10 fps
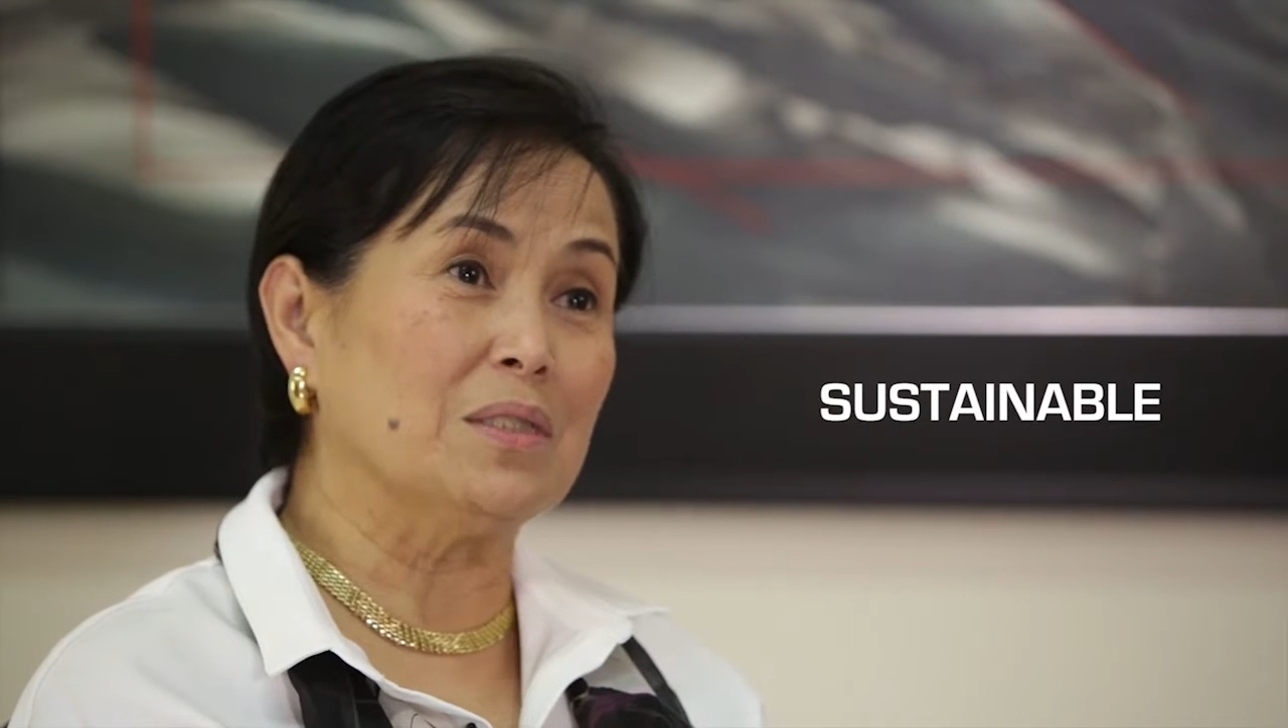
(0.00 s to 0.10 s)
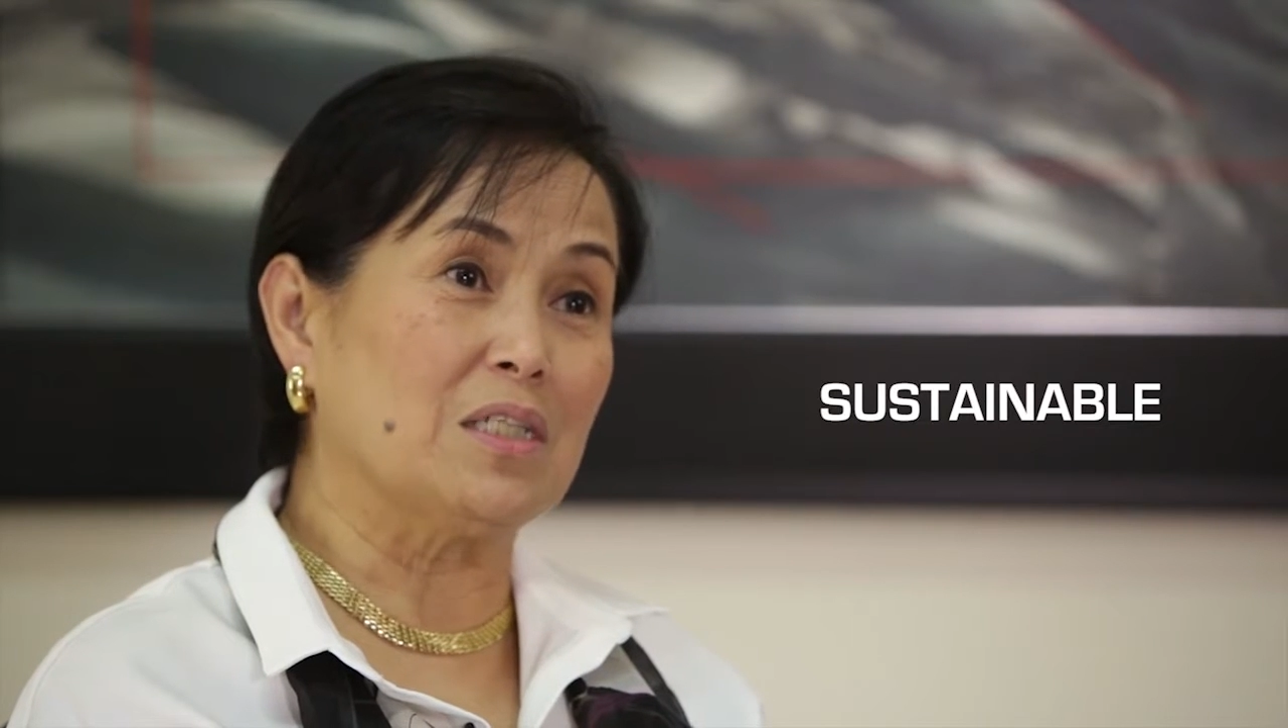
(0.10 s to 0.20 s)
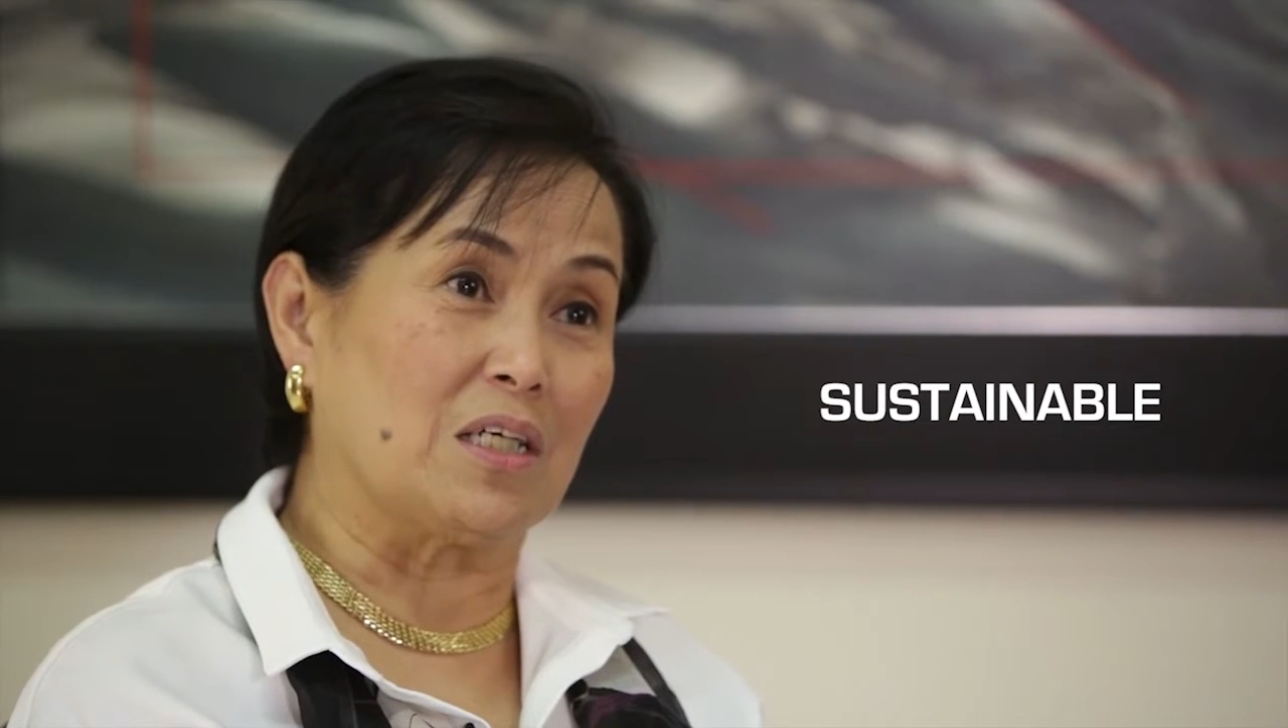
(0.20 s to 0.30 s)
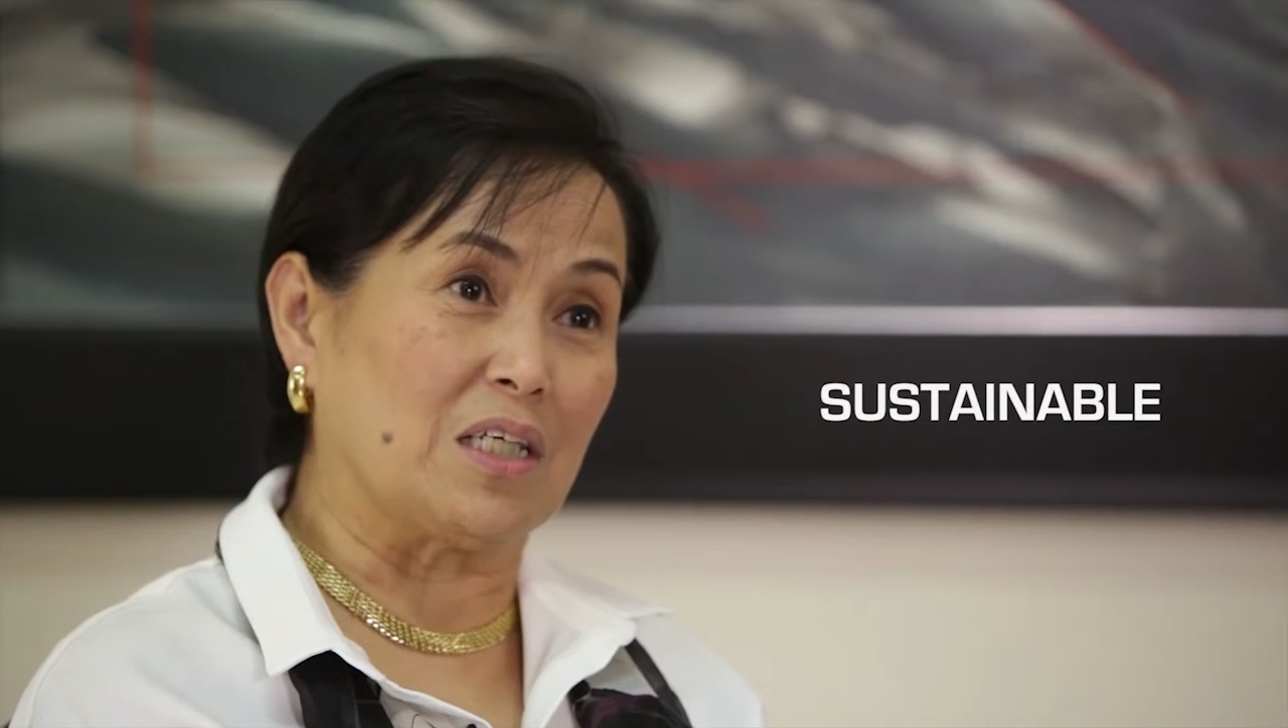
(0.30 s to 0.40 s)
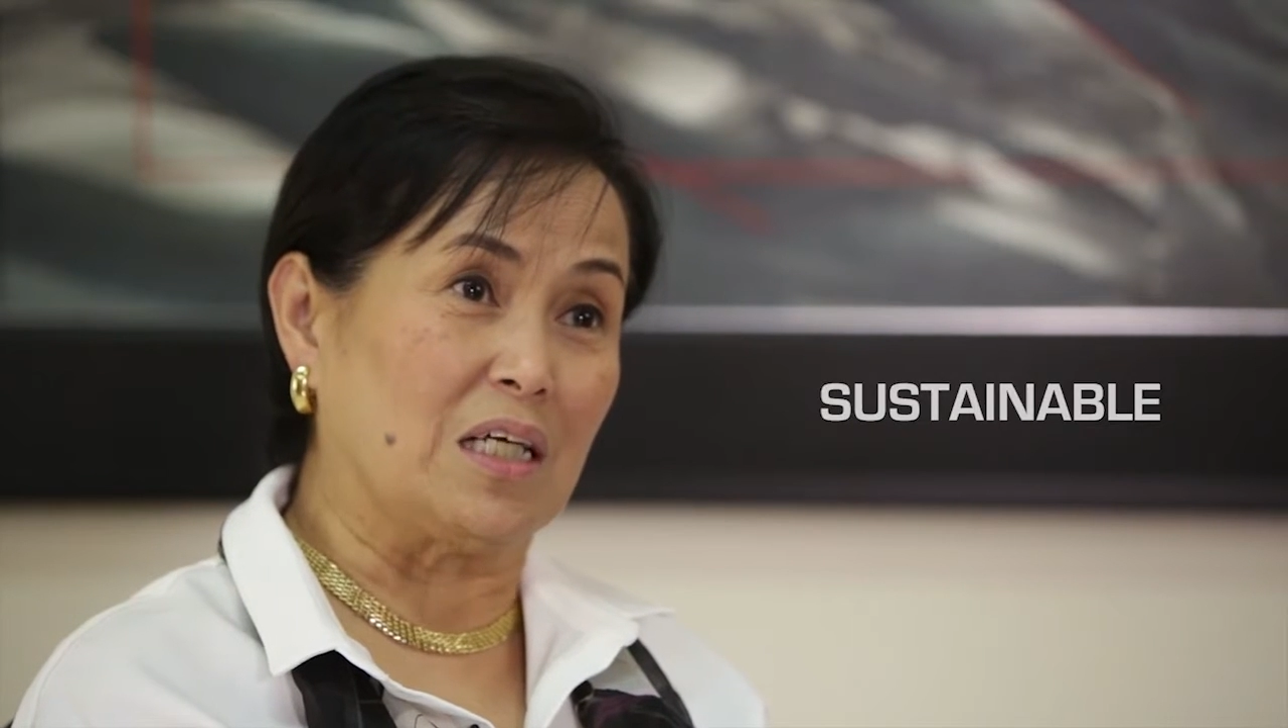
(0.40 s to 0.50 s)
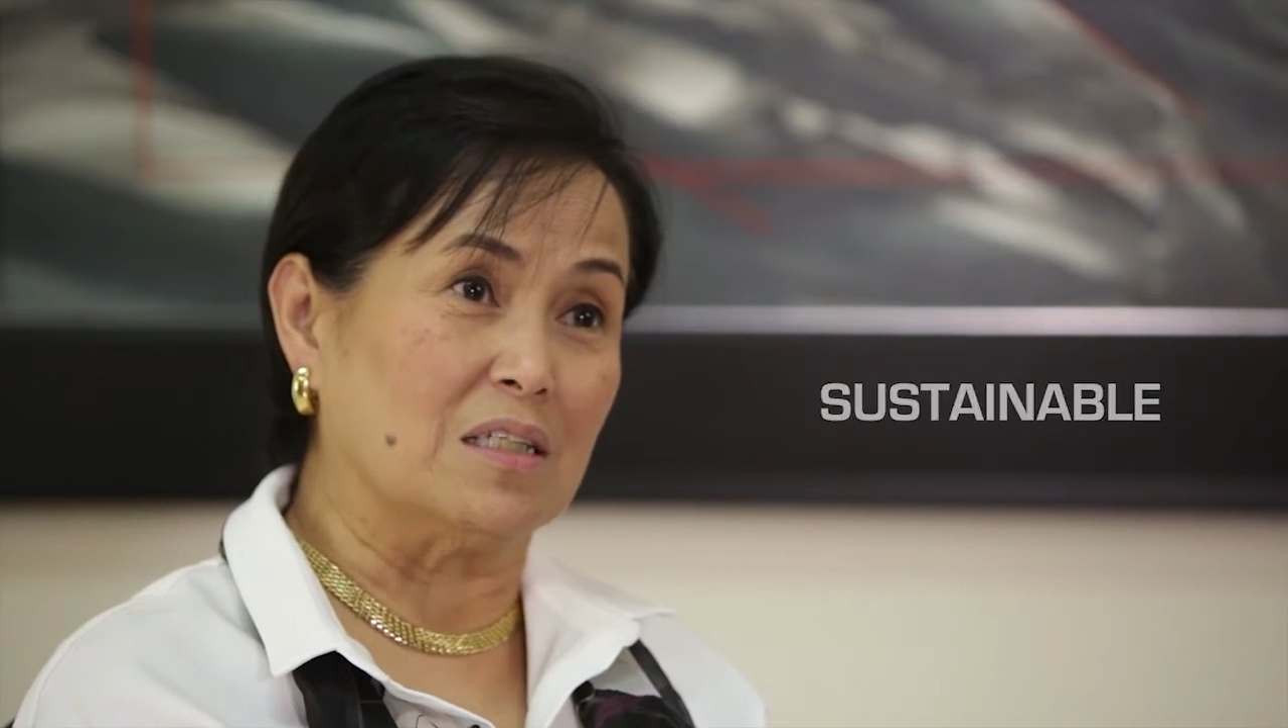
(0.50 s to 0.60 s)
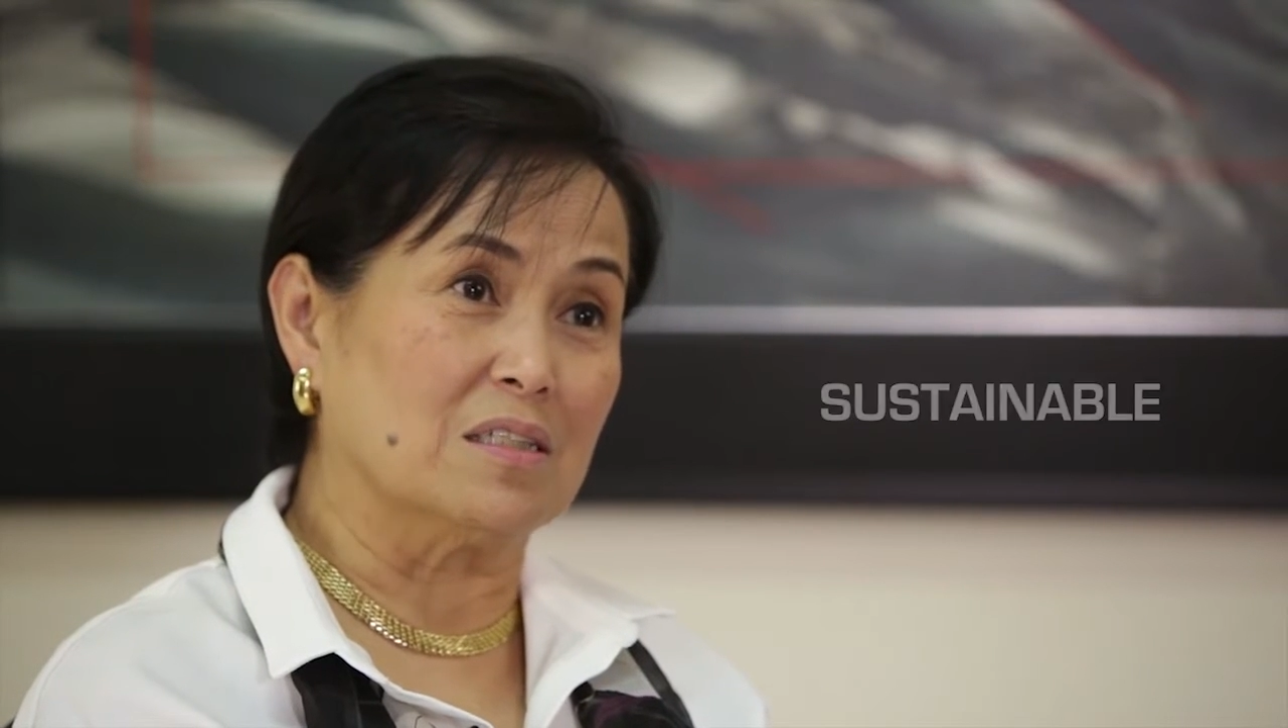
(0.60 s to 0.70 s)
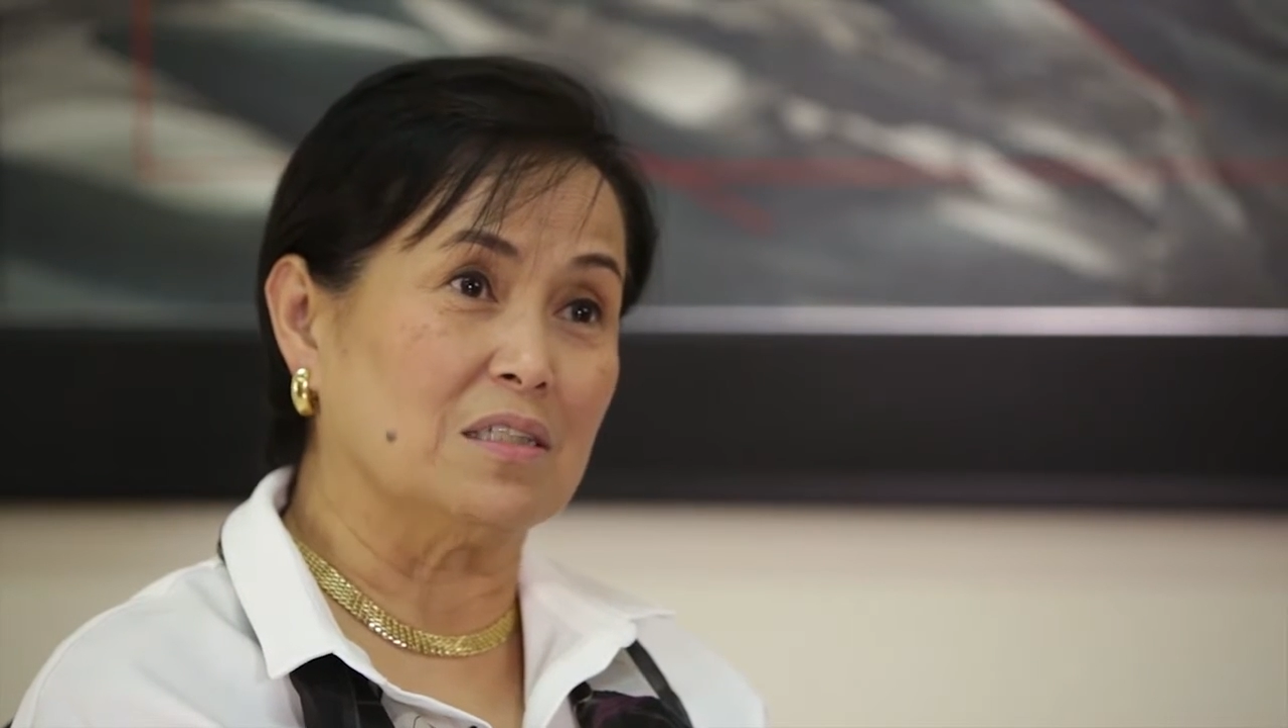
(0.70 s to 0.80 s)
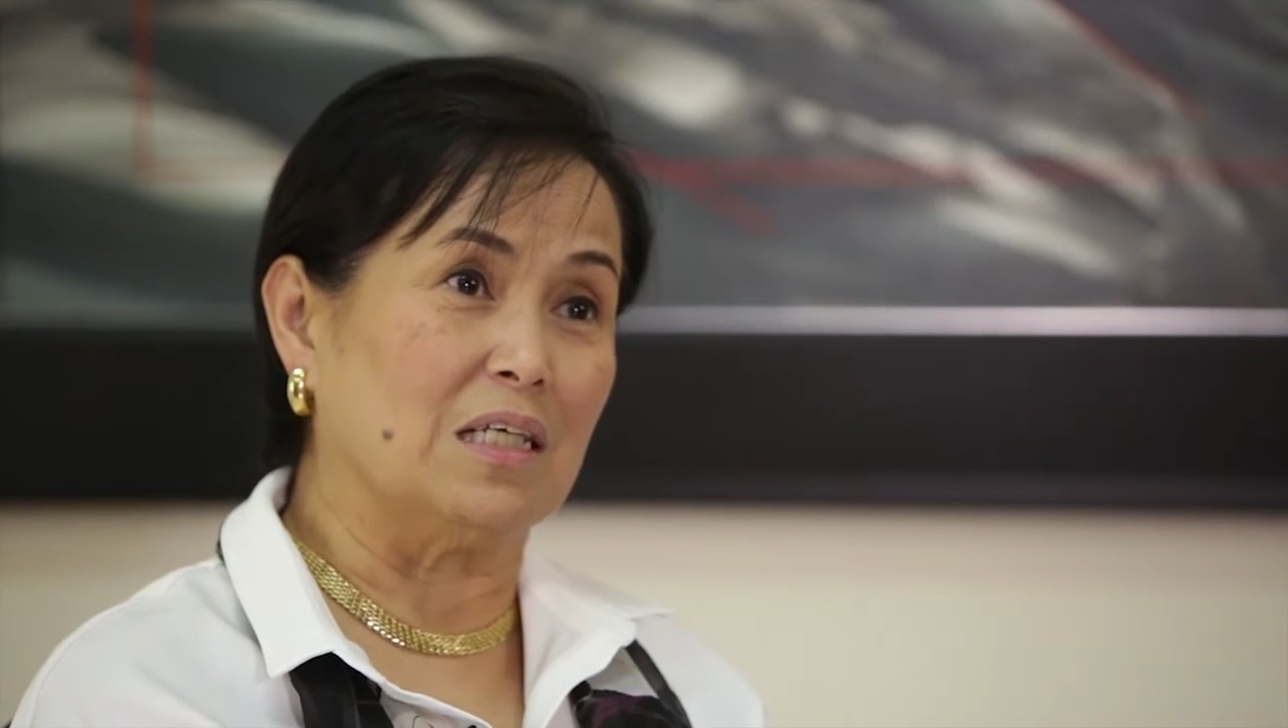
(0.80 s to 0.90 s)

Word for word: material.